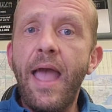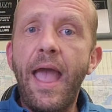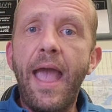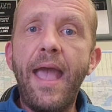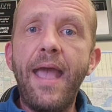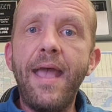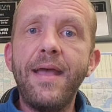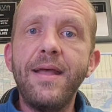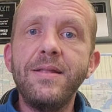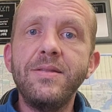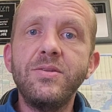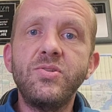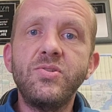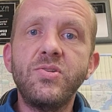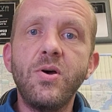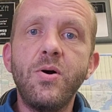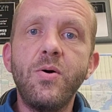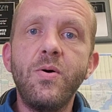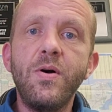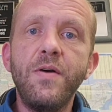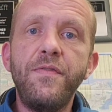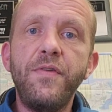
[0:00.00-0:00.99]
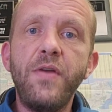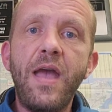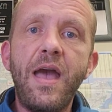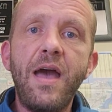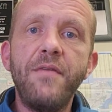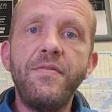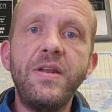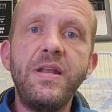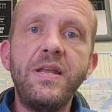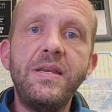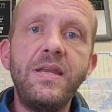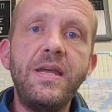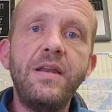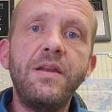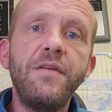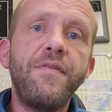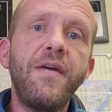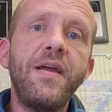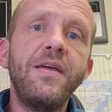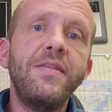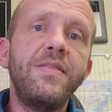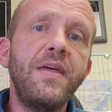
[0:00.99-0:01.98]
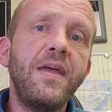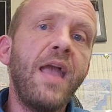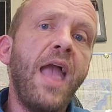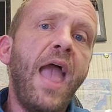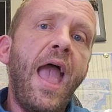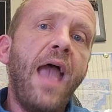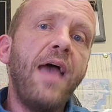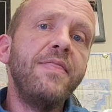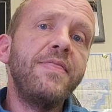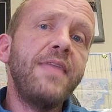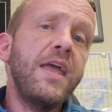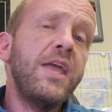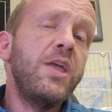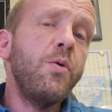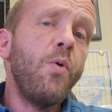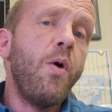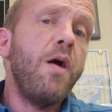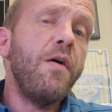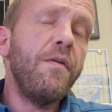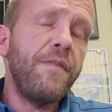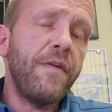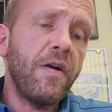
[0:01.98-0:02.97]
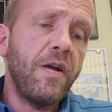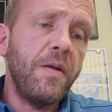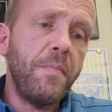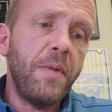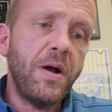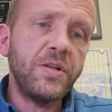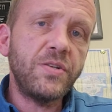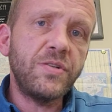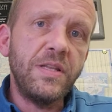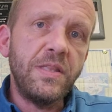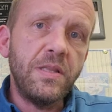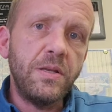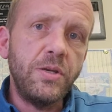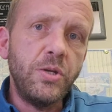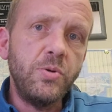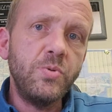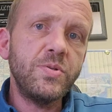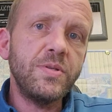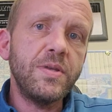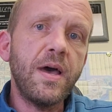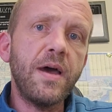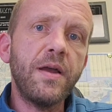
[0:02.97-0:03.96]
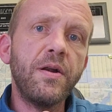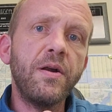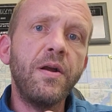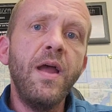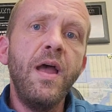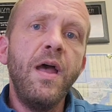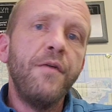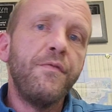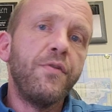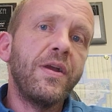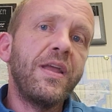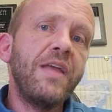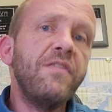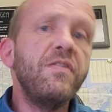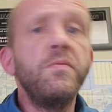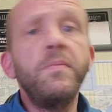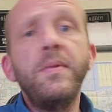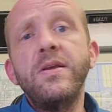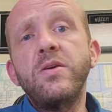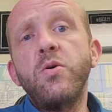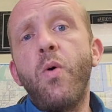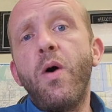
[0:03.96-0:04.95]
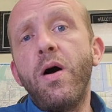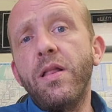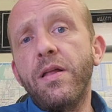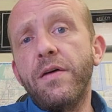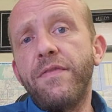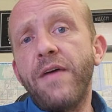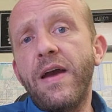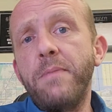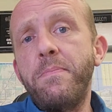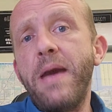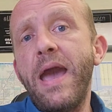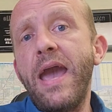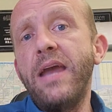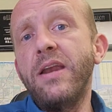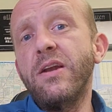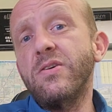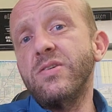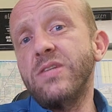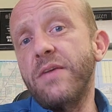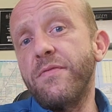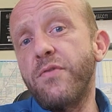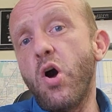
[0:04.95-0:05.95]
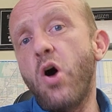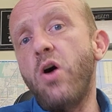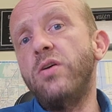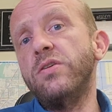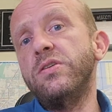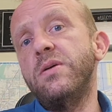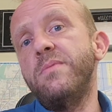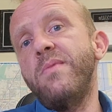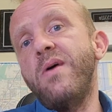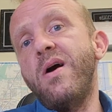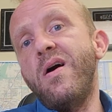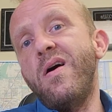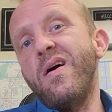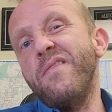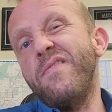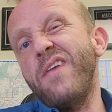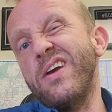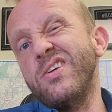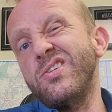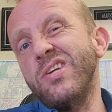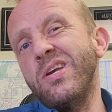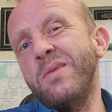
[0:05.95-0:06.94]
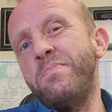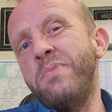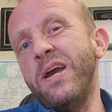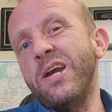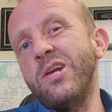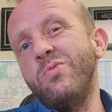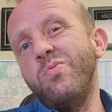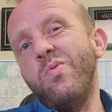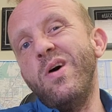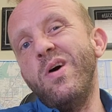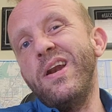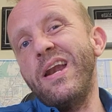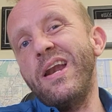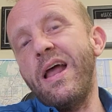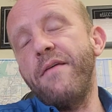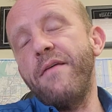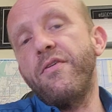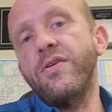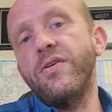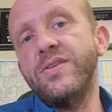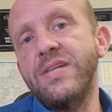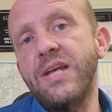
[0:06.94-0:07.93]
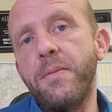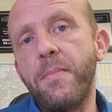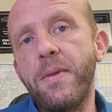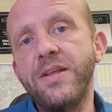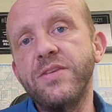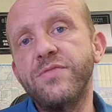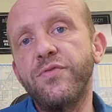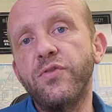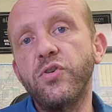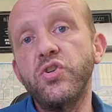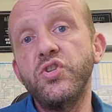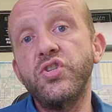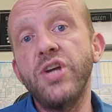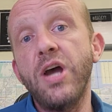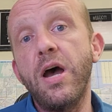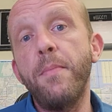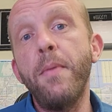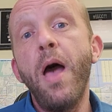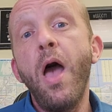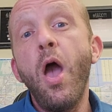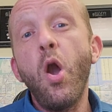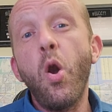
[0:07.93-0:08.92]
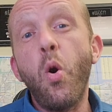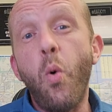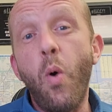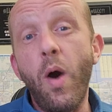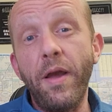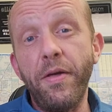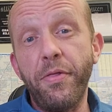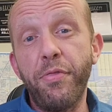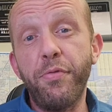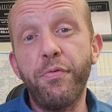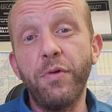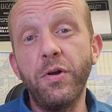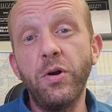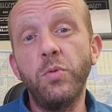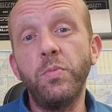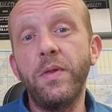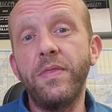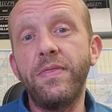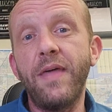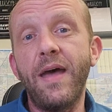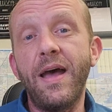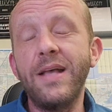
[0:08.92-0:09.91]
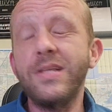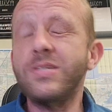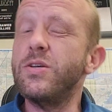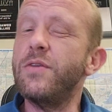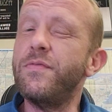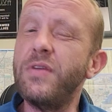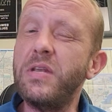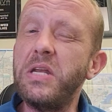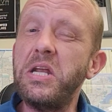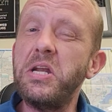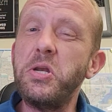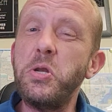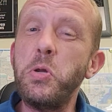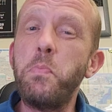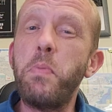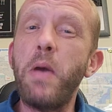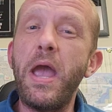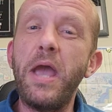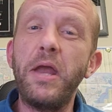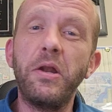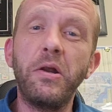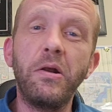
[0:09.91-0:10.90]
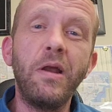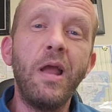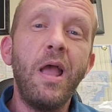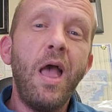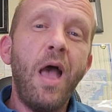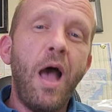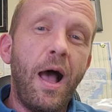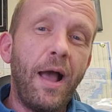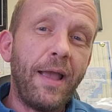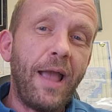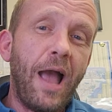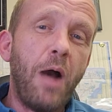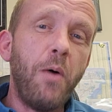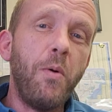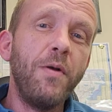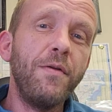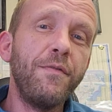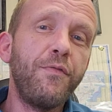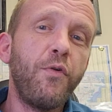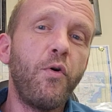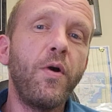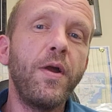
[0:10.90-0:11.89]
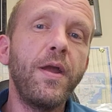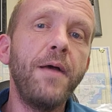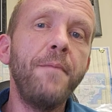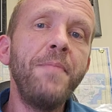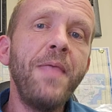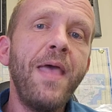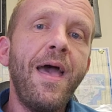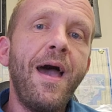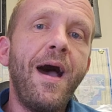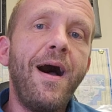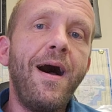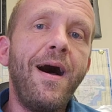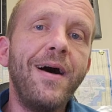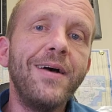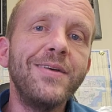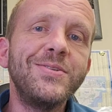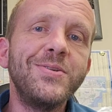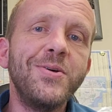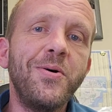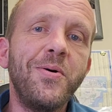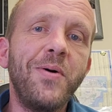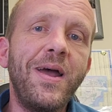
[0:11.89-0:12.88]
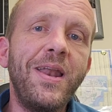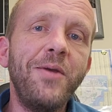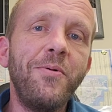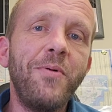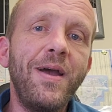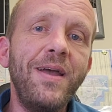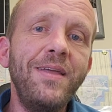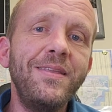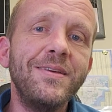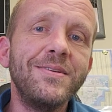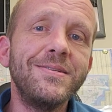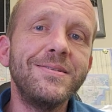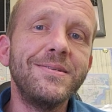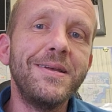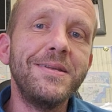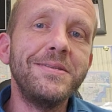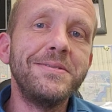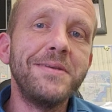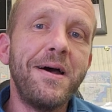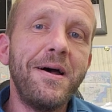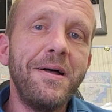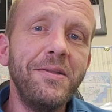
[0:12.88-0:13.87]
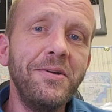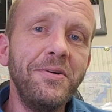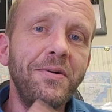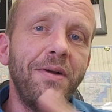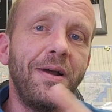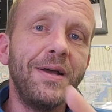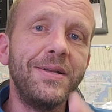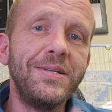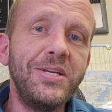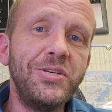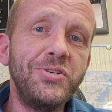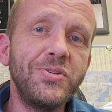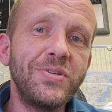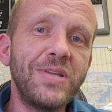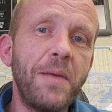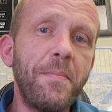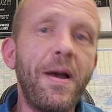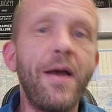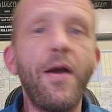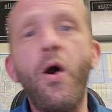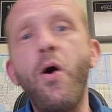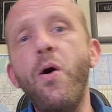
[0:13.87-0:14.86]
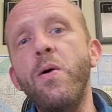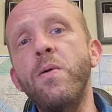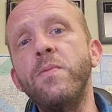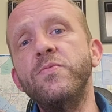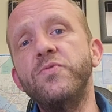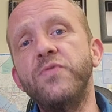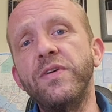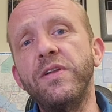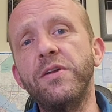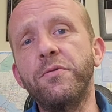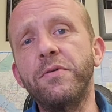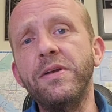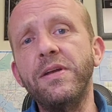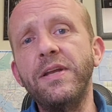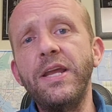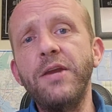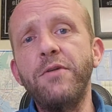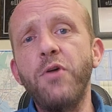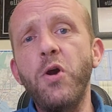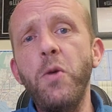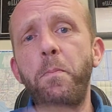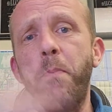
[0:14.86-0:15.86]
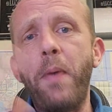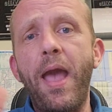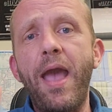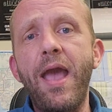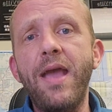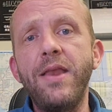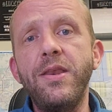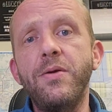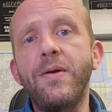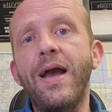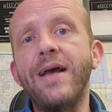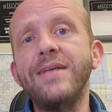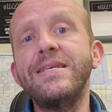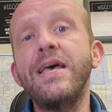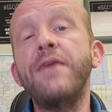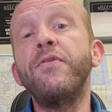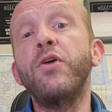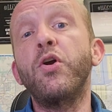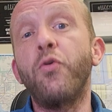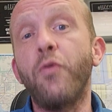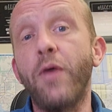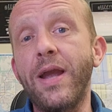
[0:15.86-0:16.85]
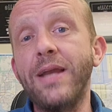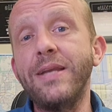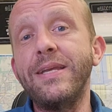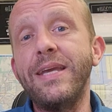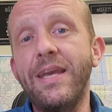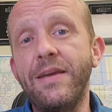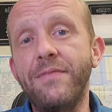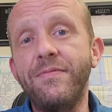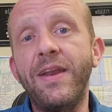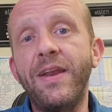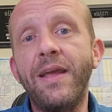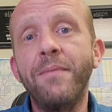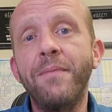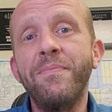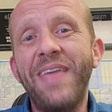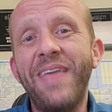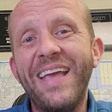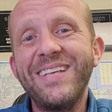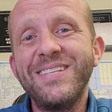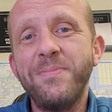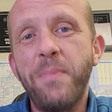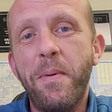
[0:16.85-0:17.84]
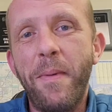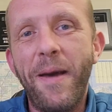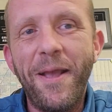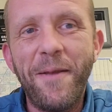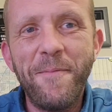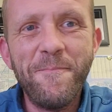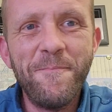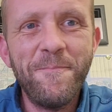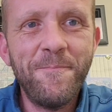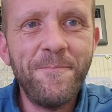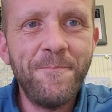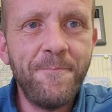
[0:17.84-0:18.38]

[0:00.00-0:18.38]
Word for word: And so if you have any need of anything, and thank you all very much in the newsletter for giving me qualified painters. I've called them all. I've actually picked one and I've already sent him on his first job. Quite thrilled with that. So if you need a new painter, I got one for you. Uh, so anyway, this is Ed Zoller, uh, Teachers Can Buy Homes, Villa Realty Group, and you guys have a great evening. Thanks. Bye-bye.